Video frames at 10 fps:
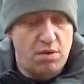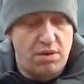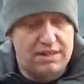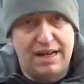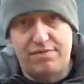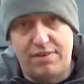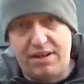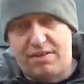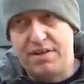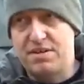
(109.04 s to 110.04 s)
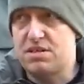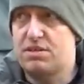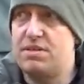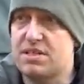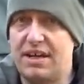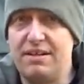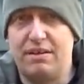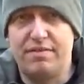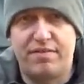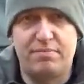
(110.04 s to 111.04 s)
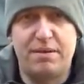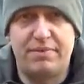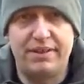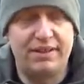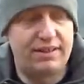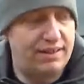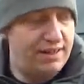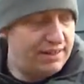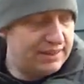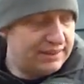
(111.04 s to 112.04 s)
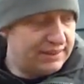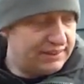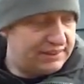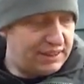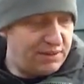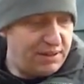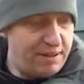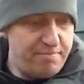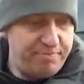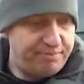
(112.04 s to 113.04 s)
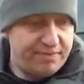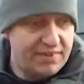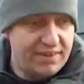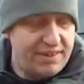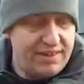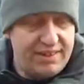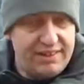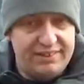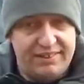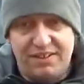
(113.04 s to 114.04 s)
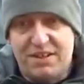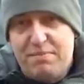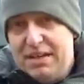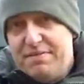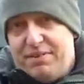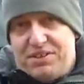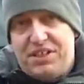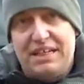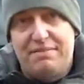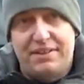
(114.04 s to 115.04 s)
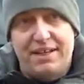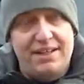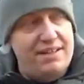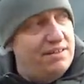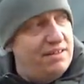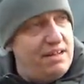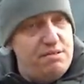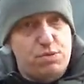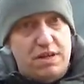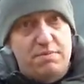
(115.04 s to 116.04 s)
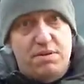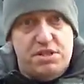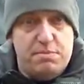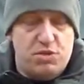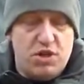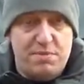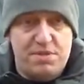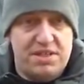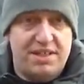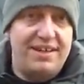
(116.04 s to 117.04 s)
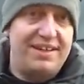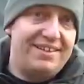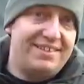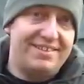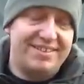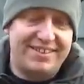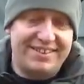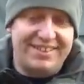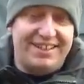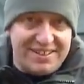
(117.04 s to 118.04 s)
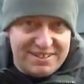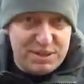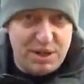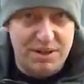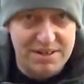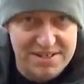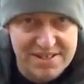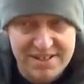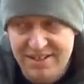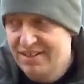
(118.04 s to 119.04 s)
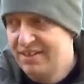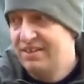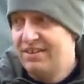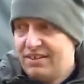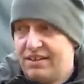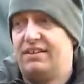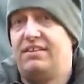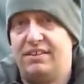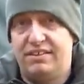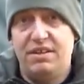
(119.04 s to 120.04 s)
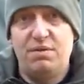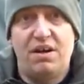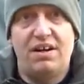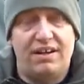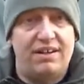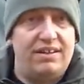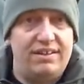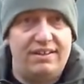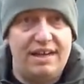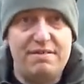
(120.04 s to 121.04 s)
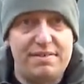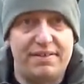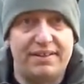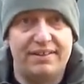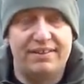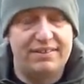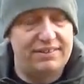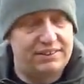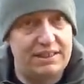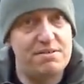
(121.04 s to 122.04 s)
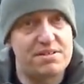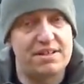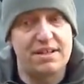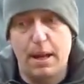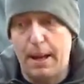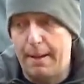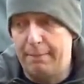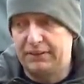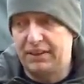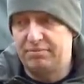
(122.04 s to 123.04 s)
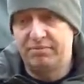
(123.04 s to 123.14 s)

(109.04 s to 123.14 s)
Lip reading: Well, I gave away, I think it's the Chris Kane knife from memory. So, I couldn't believe what I checked the other day, and it was one of my subscribers again. You know, you guys, you are everything. Seriously. He said,